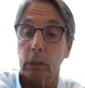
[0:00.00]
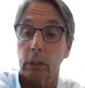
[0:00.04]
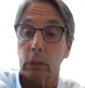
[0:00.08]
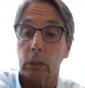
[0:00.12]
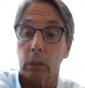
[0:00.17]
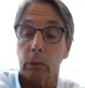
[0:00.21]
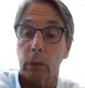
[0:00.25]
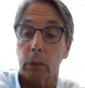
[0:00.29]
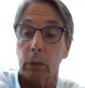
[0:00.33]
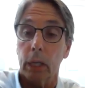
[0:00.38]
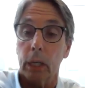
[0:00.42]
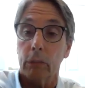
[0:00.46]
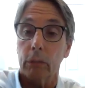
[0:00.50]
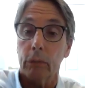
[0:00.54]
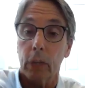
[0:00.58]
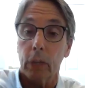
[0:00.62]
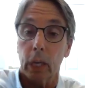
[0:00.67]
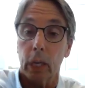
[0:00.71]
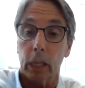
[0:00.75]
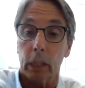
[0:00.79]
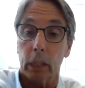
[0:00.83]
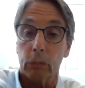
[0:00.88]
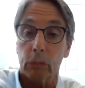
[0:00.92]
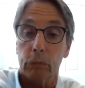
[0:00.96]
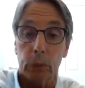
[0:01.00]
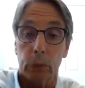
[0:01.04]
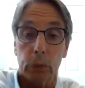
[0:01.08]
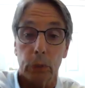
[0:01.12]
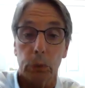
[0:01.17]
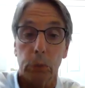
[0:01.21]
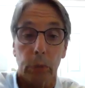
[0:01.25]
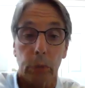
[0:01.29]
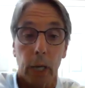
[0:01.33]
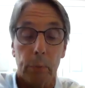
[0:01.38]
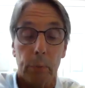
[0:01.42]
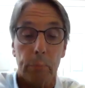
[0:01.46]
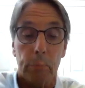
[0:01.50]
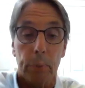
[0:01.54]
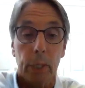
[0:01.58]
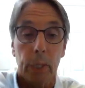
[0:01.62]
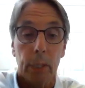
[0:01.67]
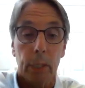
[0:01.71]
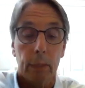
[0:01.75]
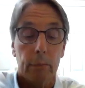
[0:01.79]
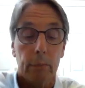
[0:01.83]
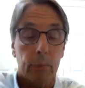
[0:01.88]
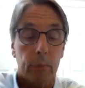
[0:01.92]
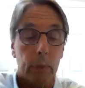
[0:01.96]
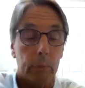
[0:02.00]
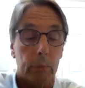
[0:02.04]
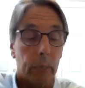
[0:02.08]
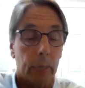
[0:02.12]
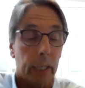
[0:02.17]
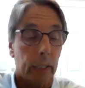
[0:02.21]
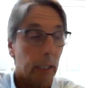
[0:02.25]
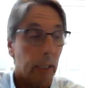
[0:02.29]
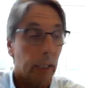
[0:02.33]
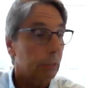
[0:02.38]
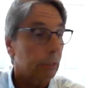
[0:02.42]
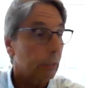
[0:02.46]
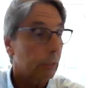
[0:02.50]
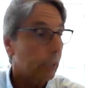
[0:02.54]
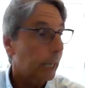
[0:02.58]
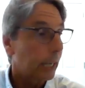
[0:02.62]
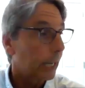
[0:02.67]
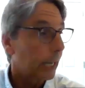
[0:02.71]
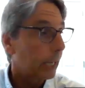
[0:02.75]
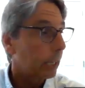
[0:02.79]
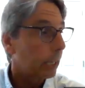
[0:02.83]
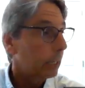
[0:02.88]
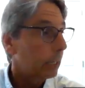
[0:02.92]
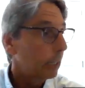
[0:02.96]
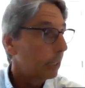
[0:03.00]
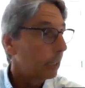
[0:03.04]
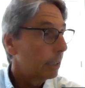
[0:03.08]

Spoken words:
So I've got a foot drop in my left leg.